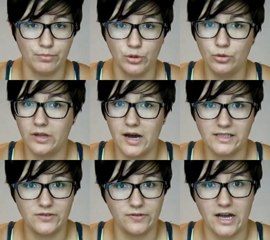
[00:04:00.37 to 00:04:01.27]
blue
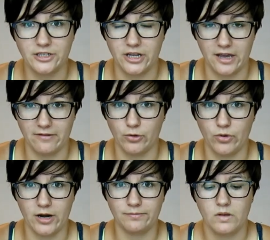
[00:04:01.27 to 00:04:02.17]
lights flashing
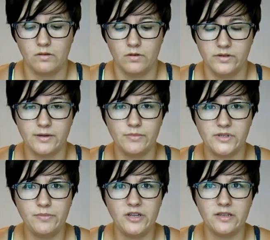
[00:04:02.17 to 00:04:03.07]
everywhere.
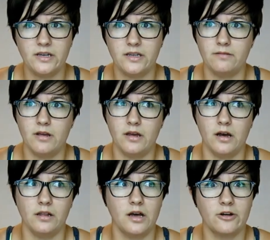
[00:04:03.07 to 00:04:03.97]
Something that
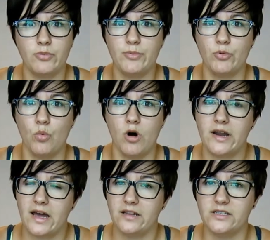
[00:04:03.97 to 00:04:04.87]
a lot of people
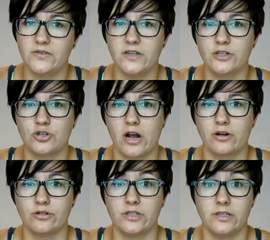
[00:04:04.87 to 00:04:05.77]
want out of these fitness
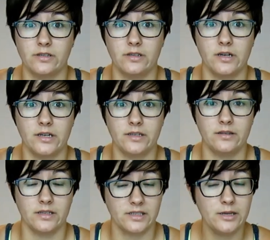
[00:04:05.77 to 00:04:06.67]
trackers is
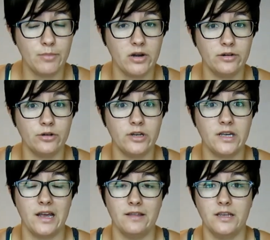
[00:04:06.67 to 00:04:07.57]
the sleep
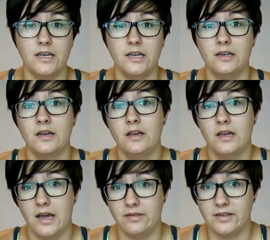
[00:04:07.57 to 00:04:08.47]
monitoring, and then
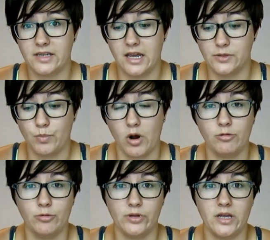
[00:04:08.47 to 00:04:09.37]
in this case
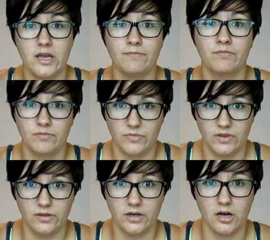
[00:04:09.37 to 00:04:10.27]
probably
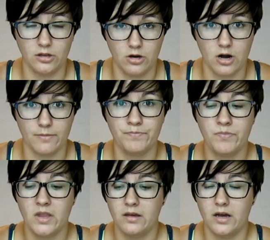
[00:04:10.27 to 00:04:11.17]
the alarm,
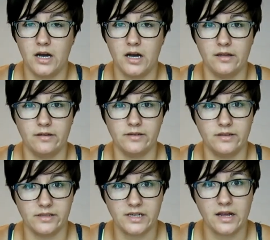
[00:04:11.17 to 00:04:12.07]

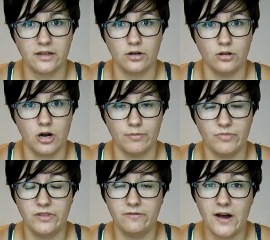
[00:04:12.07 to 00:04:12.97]
the silent
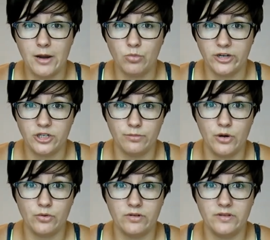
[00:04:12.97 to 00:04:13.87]
alarm. The vibration
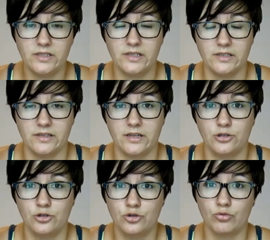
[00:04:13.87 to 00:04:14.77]
motor in this is
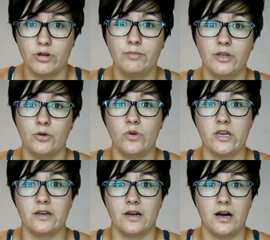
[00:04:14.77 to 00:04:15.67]
extremely
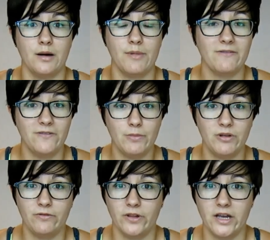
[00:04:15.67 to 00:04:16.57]
weak. My
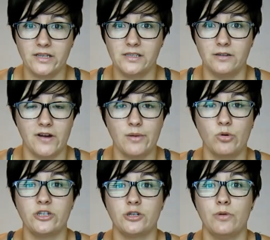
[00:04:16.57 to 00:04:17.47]
Fitbit Flex, the
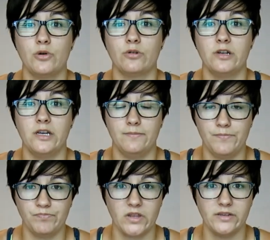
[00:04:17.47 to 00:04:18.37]
vibration motor in it
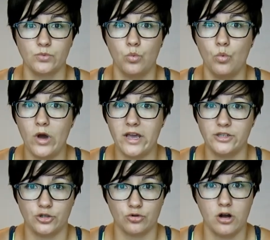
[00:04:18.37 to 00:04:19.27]
is way
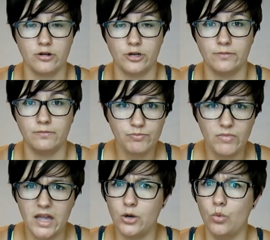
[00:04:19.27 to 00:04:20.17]
stronger
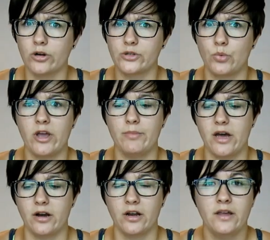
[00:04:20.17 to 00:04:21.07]
and it works way
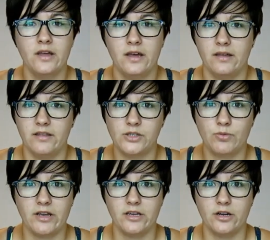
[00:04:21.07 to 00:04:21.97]
better. This
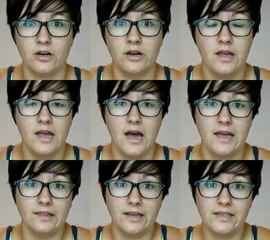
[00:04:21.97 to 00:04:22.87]
right here,
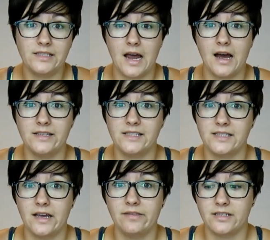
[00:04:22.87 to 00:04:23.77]
unless I
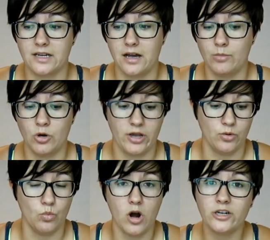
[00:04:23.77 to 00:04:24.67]
set the timer
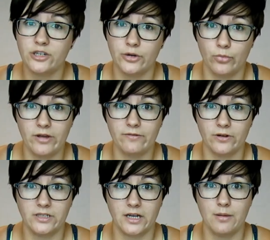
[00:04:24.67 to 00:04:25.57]
and watched and wait for
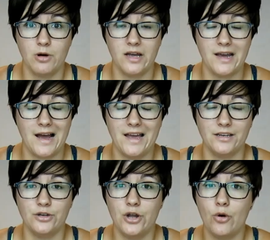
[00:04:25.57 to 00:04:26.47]
it to come on, I
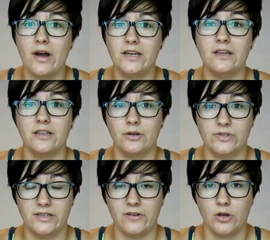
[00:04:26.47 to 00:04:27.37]
had no idea that it
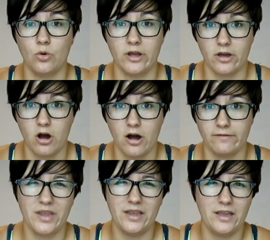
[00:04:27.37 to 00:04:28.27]
was even going
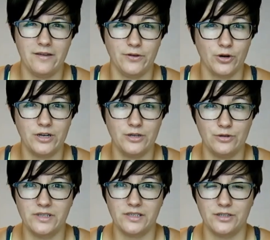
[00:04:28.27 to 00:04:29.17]
off. If you're gonna
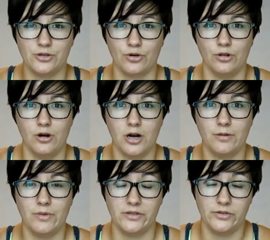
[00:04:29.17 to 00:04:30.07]
use this as your
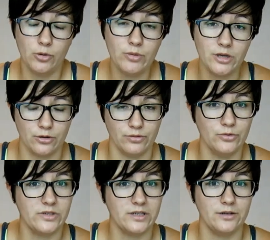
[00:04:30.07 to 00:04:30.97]
alarm, assuming you don't
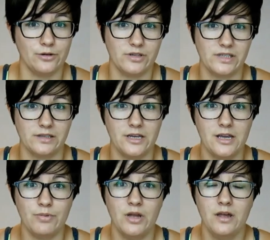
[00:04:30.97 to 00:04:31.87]
lose it in your
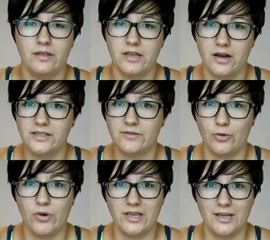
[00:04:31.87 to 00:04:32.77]
sleep, the odds of
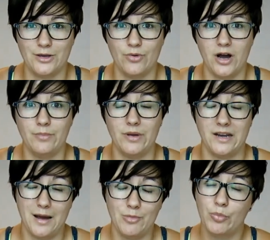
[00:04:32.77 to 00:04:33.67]
it waking you up, and
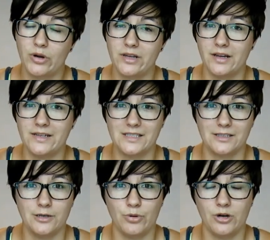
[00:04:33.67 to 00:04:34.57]
I'm a pretty light
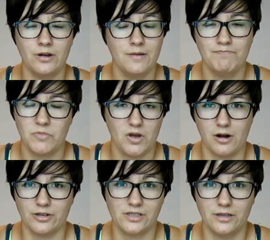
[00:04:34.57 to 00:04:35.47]
sleeper,
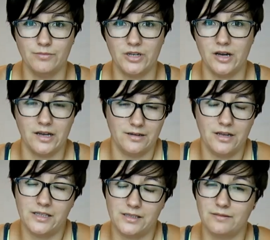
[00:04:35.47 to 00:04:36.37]
are slim to none.
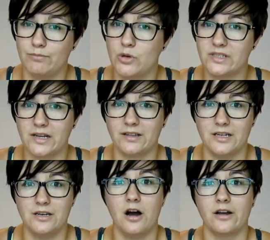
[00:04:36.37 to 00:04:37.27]
It's most likely
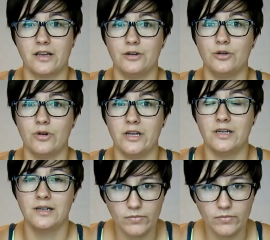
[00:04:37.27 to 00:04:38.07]
not gonna do it.